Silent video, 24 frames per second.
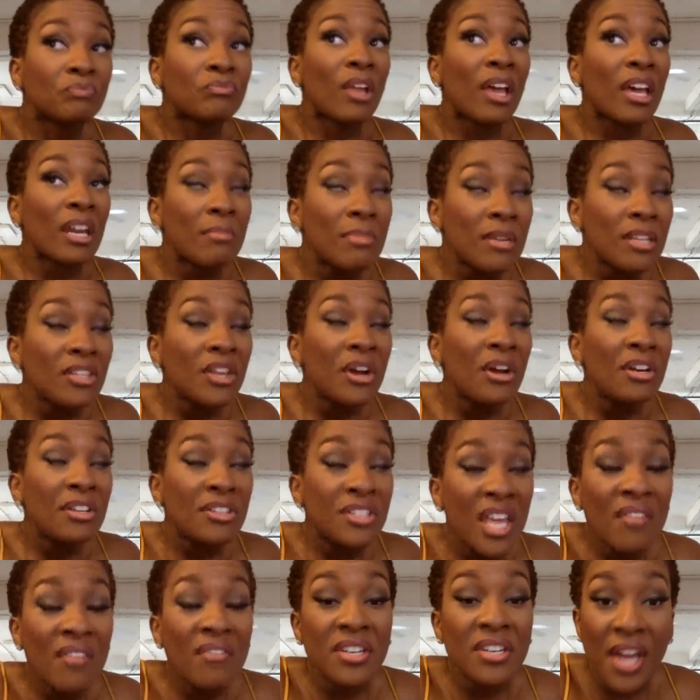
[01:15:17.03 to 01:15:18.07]
gotta be
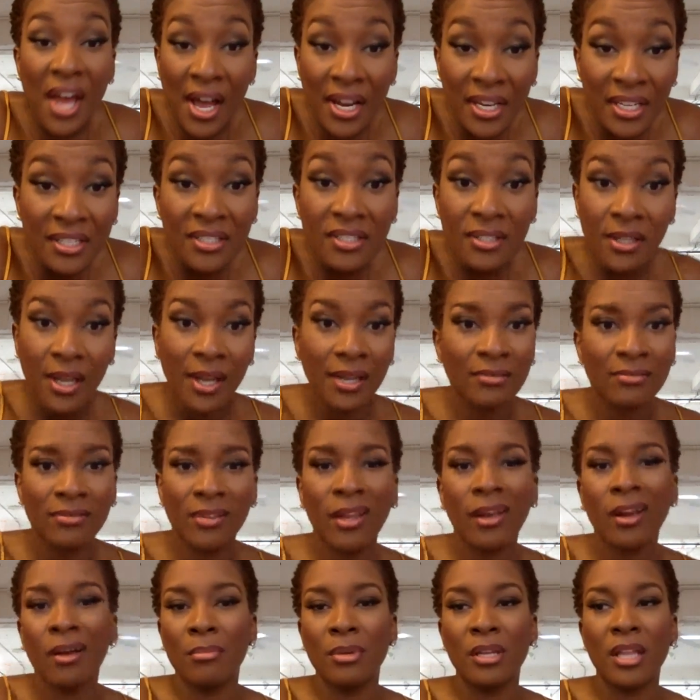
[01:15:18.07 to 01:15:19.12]
$37, like
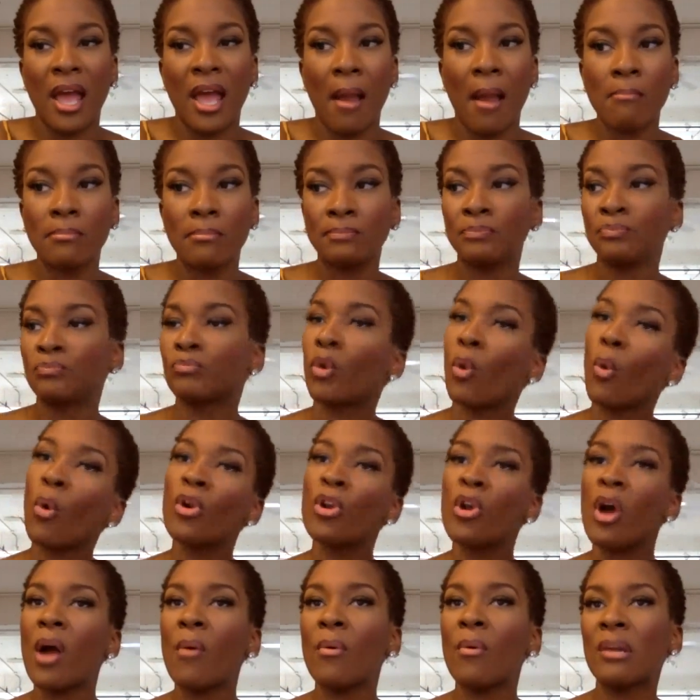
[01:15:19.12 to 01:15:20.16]
they're gonna be like, well,
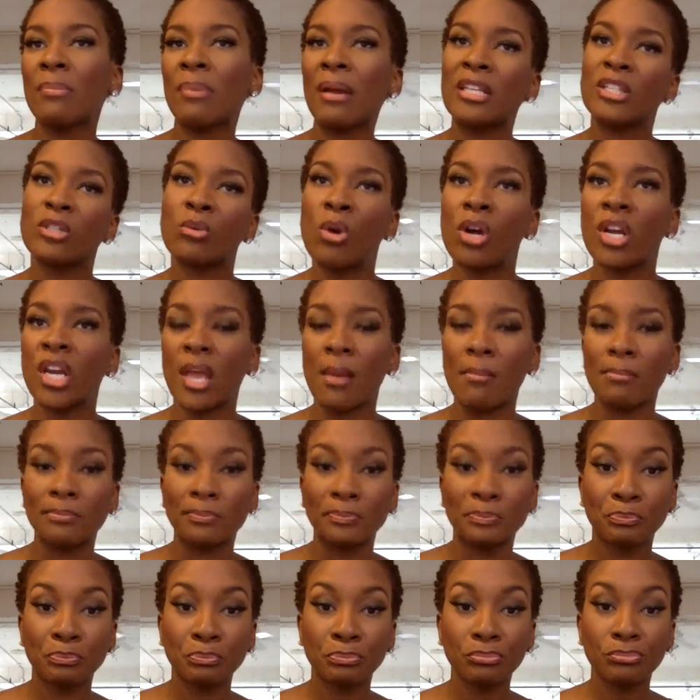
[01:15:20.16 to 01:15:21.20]
no, I wanna pay 20.
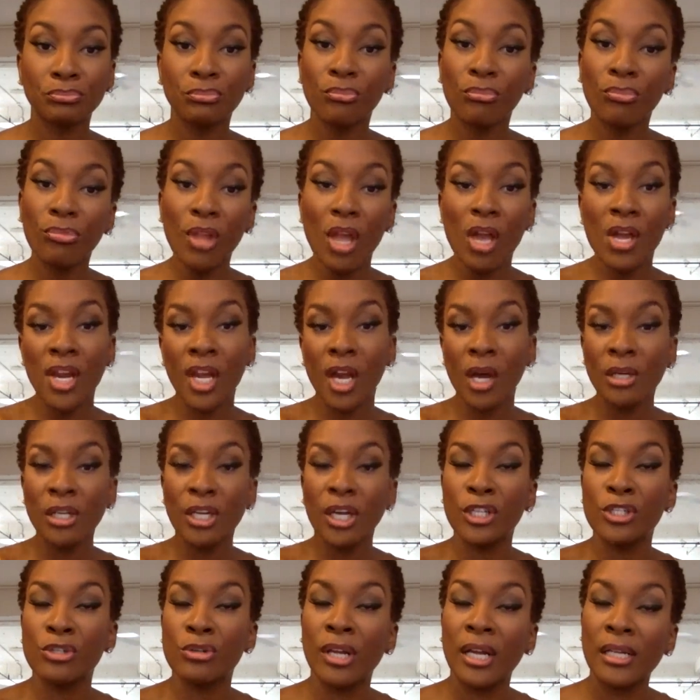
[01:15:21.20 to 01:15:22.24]
And they're gonna
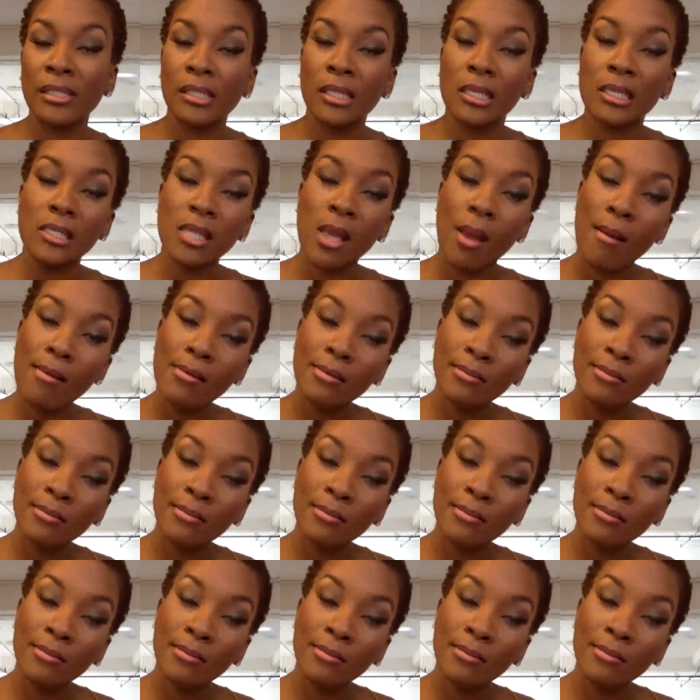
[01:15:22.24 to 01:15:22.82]
look at you like this.